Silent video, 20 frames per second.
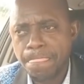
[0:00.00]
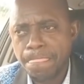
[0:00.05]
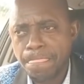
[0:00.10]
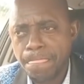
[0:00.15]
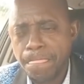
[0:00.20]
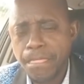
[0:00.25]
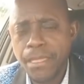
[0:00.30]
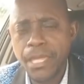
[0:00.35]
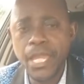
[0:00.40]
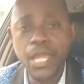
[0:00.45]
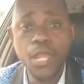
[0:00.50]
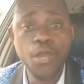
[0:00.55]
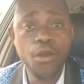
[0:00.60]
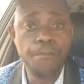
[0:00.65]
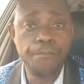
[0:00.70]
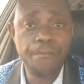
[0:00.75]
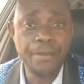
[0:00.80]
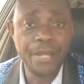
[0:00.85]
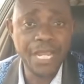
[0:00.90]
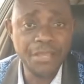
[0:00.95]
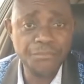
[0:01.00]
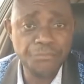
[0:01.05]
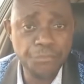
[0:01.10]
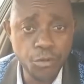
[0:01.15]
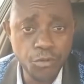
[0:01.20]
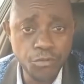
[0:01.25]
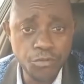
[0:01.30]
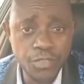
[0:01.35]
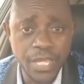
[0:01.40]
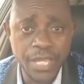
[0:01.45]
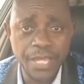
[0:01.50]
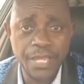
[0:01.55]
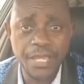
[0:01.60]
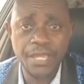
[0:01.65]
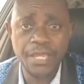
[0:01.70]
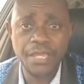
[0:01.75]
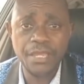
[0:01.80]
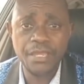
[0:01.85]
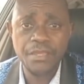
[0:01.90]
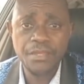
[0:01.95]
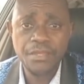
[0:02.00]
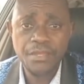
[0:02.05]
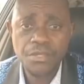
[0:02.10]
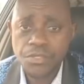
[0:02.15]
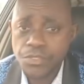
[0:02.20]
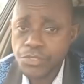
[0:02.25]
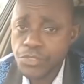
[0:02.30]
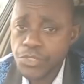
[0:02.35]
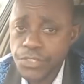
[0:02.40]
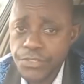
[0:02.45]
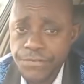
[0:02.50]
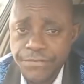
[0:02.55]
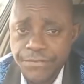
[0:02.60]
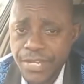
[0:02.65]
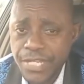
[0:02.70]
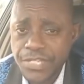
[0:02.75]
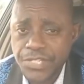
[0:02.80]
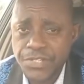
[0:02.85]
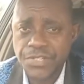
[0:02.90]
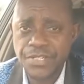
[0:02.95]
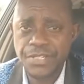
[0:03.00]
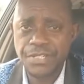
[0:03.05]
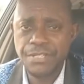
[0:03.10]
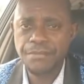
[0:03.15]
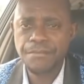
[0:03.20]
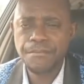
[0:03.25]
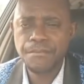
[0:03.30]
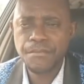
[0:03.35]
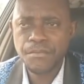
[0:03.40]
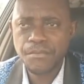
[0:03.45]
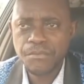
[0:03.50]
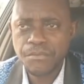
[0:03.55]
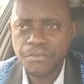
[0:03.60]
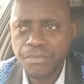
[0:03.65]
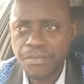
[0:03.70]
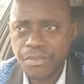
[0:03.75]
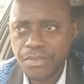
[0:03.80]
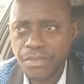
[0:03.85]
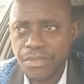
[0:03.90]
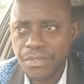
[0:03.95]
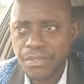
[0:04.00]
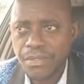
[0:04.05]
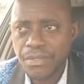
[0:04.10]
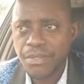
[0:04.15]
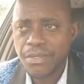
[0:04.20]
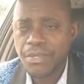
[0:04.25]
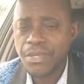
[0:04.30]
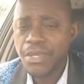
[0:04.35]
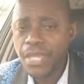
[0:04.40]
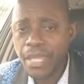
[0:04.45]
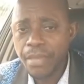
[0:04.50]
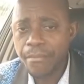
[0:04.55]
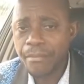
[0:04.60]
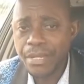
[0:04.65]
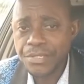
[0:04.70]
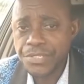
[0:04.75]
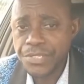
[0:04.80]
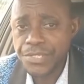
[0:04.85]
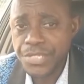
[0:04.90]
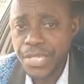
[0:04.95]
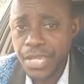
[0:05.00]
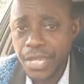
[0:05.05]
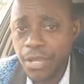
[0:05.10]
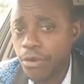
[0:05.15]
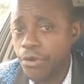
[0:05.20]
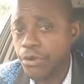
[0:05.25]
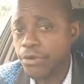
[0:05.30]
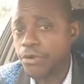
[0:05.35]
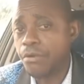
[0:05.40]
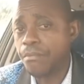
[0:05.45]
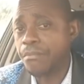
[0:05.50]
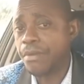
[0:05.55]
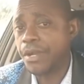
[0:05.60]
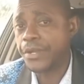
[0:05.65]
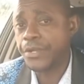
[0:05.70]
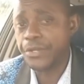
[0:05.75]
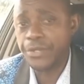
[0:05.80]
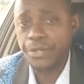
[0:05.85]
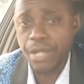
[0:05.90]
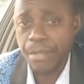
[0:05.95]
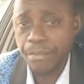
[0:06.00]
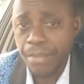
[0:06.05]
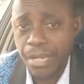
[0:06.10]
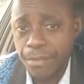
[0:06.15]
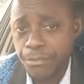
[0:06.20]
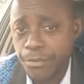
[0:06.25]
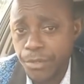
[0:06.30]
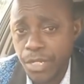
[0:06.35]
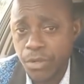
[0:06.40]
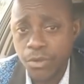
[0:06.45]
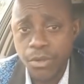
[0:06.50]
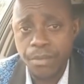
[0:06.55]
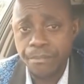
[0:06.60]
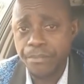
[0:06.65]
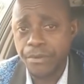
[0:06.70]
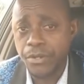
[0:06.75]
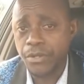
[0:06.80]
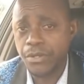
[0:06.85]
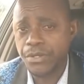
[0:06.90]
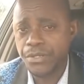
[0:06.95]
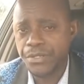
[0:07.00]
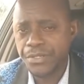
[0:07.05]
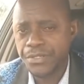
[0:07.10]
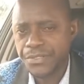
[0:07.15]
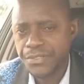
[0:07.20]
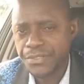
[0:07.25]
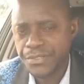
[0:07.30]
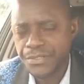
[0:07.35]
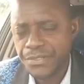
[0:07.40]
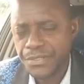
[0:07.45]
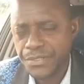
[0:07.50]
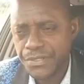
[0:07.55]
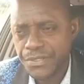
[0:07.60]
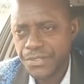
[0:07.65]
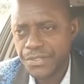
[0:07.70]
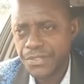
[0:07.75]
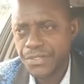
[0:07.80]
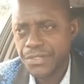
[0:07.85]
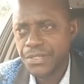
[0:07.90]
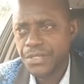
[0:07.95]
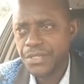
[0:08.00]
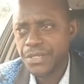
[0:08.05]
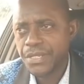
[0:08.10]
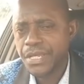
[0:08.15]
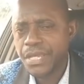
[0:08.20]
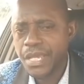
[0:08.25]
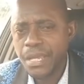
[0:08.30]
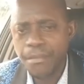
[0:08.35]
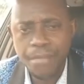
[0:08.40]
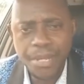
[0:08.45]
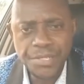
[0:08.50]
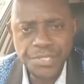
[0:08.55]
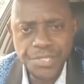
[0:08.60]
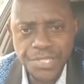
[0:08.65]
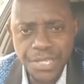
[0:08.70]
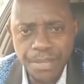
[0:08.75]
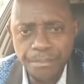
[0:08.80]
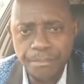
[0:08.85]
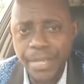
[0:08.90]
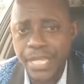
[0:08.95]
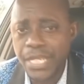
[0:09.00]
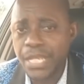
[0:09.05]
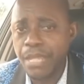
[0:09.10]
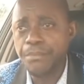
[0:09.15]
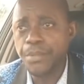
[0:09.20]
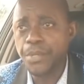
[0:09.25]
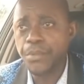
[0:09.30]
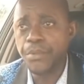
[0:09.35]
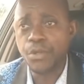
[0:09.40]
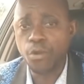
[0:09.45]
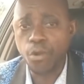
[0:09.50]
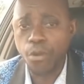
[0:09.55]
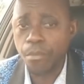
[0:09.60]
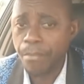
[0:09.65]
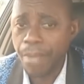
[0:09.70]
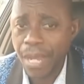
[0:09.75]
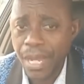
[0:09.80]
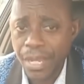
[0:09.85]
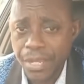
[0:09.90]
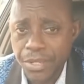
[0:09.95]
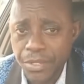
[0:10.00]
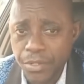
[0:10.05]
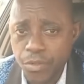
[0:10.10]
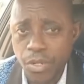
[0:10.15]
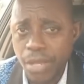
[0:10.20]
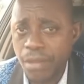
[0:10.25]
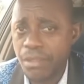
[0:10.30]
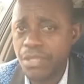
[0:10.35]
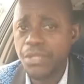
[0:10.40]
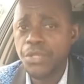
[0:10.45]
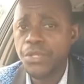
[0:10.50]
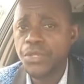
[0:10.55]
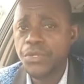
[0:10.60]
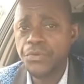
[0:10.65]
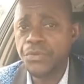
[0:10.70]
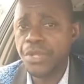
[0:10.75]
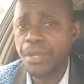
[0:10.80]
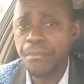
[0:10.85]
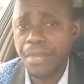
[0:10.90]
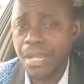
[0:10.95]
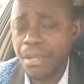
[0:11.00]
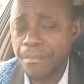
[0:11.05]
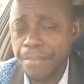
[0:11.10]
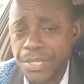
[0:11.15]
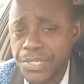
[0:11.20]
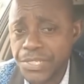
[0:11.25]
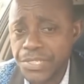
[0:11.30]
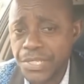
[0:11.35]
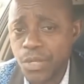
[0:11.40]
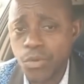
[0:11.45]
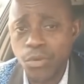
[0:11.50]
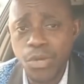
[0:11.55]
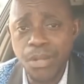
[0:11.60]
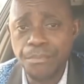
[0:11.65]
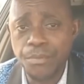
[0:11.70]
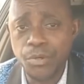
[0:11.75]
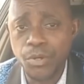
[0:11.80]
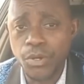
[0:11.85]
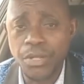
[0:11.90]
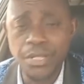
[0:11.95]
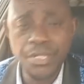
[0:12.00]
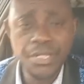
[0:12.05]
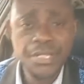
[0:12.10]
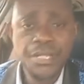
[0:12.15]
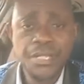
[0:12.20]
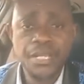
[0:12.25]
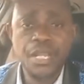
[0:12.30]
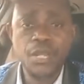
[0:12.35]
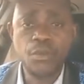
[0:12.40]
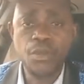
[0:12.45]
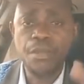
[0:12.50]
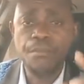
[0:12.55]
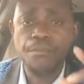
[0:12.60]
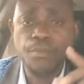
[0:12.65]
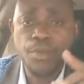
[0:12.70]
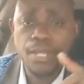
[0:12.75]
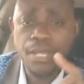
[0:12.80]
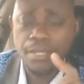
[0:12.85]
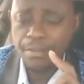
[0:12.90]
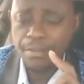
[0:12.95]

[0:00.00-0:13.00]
EDO Pineapple Juice Factory. Imagine say EDO come back, you know how many people they go employ. Imagine say Bendebury come back, you know how many persons they go employ. They go employ